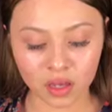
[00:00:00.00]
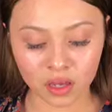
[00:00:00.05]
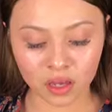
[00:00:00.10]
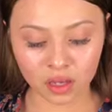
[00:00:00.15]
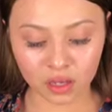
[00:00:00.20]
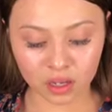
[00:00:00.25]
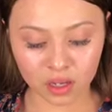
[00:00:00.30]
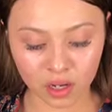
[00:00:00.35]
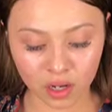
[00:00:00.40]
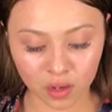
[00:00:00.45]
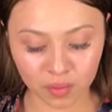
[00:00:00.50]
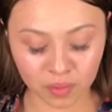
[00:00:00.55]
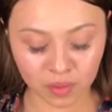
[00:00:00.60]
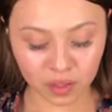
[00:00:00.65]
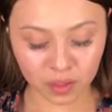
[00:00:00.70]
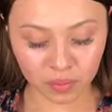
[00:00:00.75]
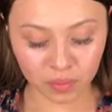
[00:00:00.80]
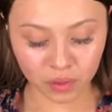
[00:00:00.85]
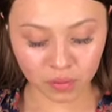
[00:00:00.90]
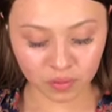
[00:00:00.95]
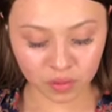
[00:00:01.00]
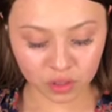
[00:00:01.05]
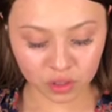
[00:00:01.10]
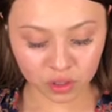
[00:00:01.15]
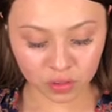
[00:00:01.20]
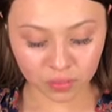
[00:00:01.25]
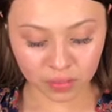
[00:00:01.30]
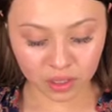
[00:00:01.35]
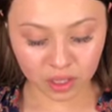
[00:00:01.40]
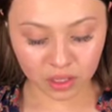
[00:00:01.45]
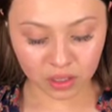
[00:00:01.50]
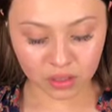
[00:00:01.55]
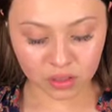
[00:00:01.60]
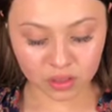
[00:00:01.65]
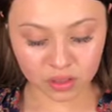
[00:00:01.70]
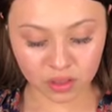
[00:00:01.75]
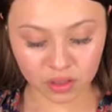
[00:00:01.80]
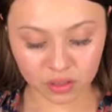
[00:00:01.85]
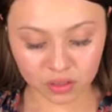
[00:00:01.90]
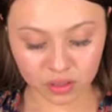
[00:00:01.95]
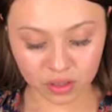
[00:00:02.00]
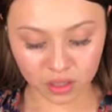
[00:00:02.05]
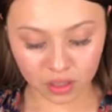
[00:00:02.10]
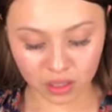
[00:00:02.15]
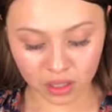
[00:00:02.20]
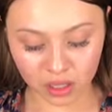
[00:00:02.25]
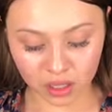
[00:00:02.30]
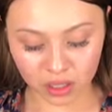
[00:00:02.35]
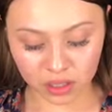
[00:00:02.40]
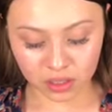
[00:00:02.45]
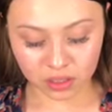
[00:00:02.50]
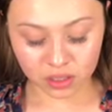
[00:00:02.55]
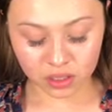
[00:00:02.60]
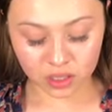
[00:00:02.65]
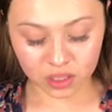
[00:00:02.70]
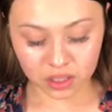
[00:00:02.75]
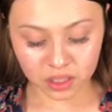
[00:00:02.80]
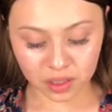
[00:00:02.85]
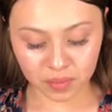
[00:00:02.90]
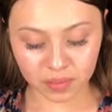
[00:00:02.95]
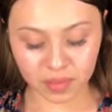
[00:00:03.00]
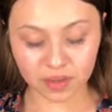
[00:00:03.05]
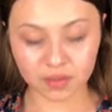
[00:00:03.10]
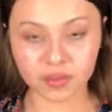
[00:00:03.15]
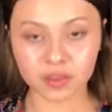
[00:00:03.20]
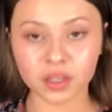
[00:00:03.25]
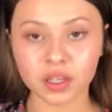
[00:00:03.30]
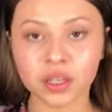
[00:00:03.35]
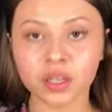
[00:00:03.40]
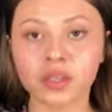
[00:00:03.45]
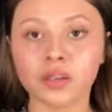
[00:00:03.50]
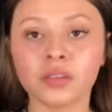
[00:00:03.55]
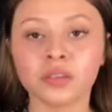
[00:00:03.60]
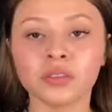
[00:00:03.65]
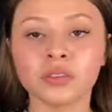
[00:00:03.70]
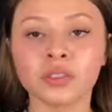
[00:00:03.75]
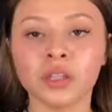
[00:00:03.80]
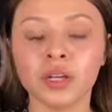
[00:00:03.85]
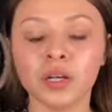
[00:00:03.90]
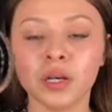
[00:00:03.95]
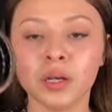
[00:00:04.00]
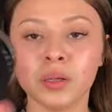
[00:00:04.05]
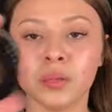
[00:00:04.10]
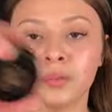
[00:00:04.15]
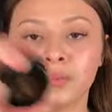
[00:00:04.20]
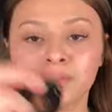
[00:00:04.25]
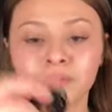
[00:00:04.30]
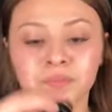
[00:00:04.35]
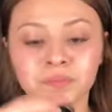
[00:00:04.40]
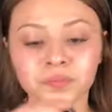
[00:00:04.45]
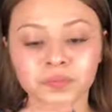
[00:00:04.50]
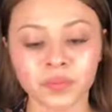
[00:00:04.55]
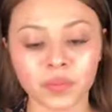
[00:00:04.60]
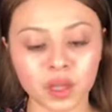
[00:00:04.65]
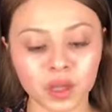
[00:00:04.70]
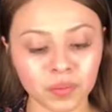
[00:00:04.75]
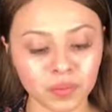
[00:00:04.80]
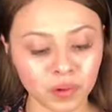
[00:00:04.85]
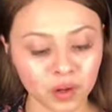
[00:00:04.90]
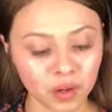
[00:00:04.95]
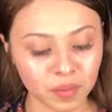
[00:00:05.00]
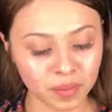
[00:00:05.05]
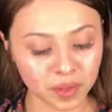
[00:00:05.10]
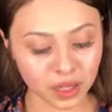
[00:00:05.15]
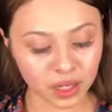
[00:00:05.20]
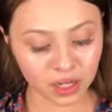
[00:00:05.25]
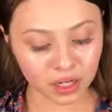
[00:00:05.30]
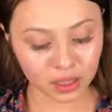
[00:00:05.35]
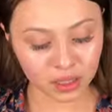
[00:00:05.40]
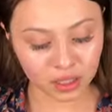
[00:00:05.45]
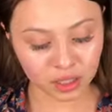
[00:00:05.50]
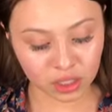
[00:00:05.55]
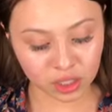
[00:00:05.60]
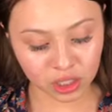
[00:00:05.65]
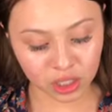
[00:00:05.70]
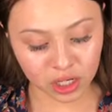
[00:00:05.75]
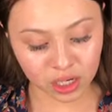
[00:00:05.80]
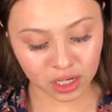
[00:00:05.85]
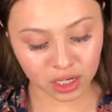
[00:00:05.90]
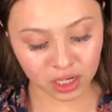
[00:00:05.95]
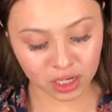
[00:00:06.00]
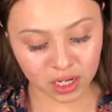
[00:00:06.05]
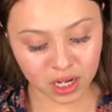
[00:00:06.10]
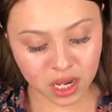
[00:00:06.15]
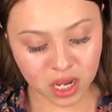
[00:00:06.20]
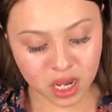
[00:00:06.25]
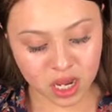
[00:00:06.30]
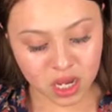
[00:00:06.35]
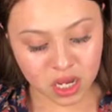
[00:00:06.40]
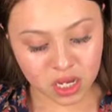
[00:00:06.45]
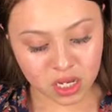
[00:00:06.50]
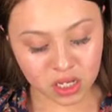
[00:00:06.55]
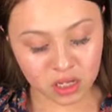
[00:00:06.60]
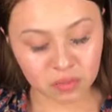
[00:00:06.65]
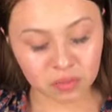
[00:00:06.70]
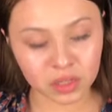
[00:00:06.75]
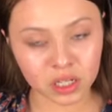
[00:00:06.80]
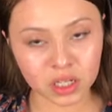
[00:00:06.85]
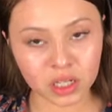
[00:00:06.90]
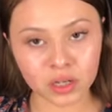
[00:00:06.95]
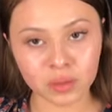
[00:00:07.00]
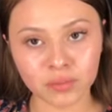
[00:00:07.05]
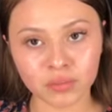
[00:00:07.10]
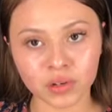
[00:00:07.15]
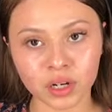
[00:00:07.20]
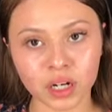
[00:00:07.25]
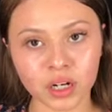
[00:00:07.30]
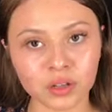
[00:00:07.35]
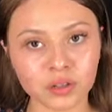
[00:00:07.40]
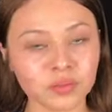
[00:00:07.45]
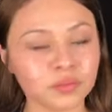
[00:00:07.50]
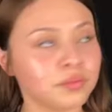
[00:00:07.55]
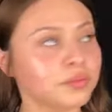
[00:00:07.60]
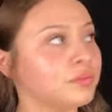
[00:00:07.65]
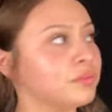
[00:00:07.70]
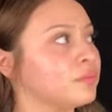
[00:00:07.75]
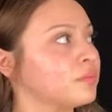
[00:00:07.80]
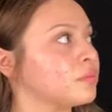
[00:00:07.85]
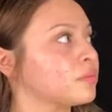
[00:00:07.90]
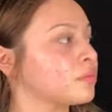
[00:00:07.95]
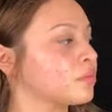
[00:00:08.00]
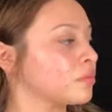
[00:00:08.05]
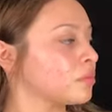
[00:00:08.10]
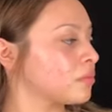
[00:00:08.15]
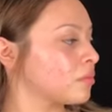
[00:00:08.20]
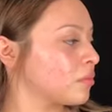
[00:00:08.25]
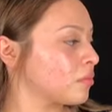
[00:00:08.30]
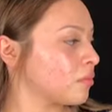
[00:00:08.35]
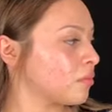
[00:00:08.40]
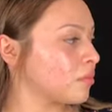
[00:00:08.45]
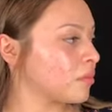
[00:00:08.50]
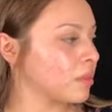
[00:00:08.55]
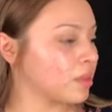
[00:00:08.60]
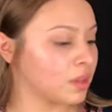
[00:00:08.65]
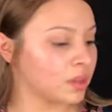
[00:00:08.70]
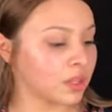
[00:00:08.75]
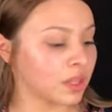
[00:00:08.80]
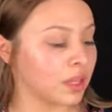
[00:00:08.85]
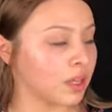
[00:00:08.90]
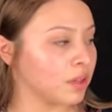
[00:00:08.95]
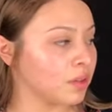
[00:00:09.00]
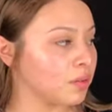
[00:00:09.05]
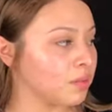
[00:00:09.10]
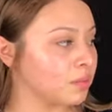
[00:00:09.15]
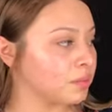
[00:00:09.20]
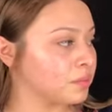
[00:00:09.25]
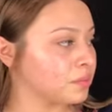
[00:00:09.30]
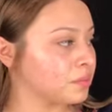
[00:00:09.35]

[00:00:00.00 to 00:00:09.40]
And now I'm going to move on to brows using the Anastasia Beverly Hills pomade in the shade medium brown. Thank you.